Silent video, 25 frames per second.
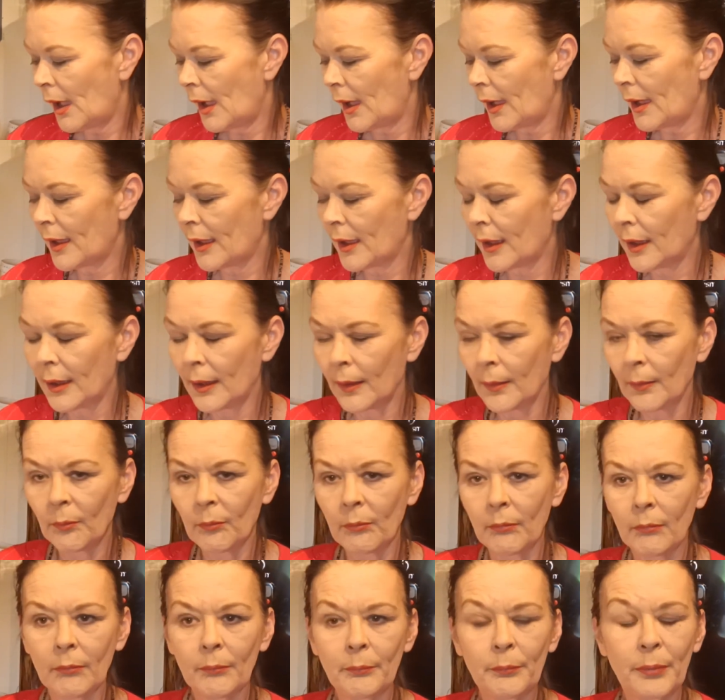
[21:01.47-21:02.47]

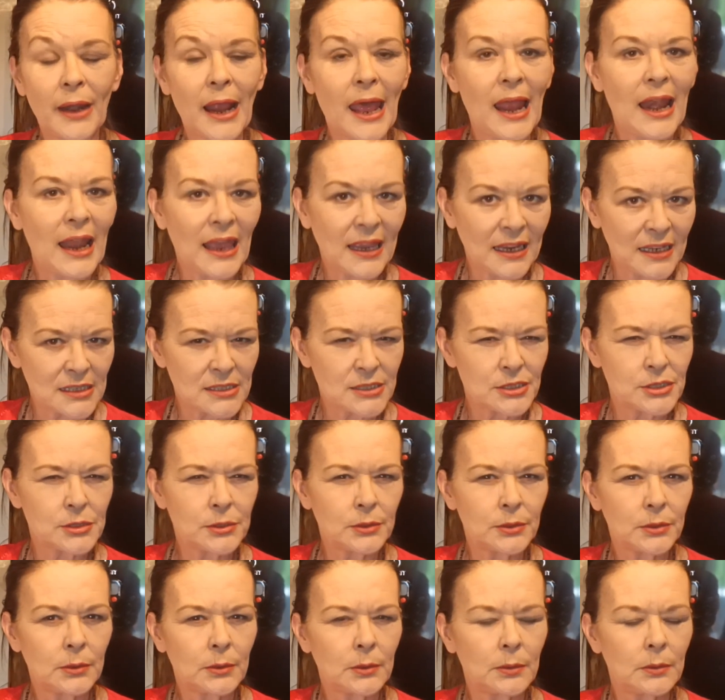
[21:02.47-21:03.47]
But I like
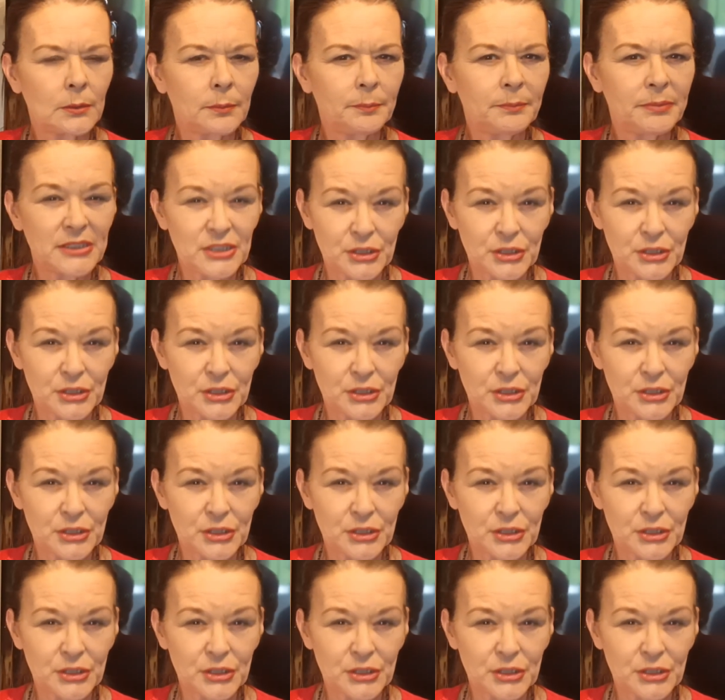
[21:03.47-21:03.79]
to be